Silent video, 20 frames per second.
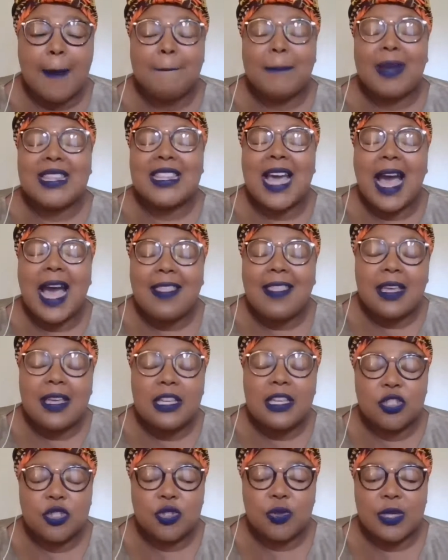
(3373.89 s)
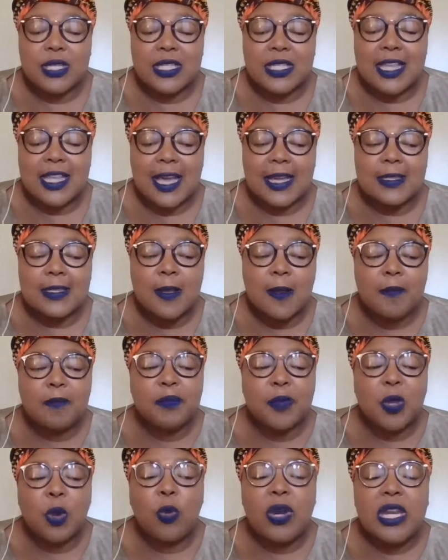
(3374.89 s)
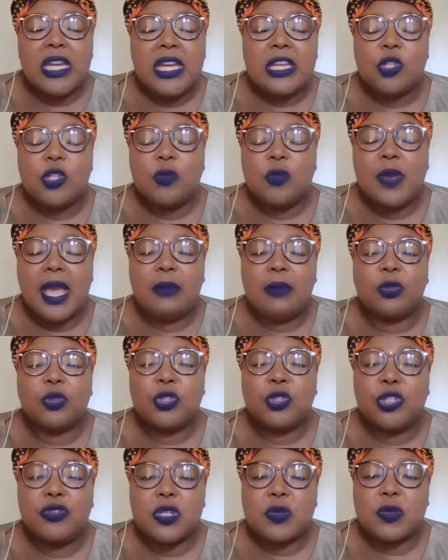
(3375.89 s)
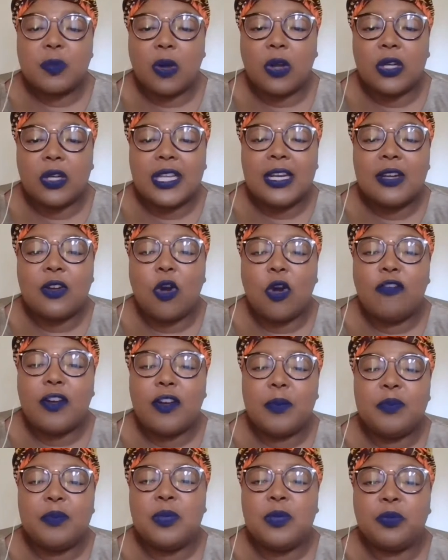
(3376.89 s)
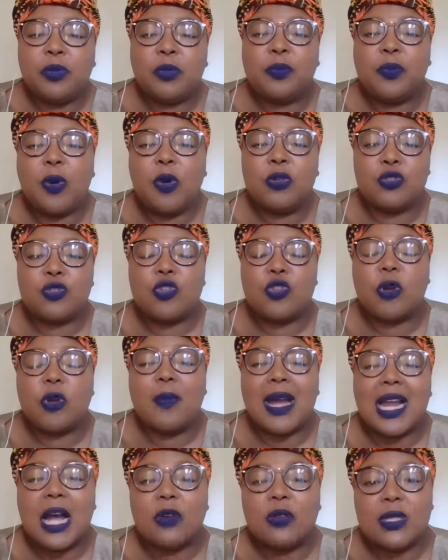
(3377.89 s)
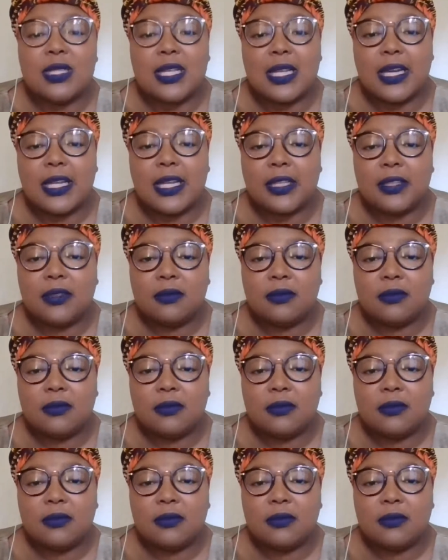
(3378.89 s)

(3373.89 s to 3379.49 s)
But the other issue is that we need to be able to respond and offer people post-trauma counseling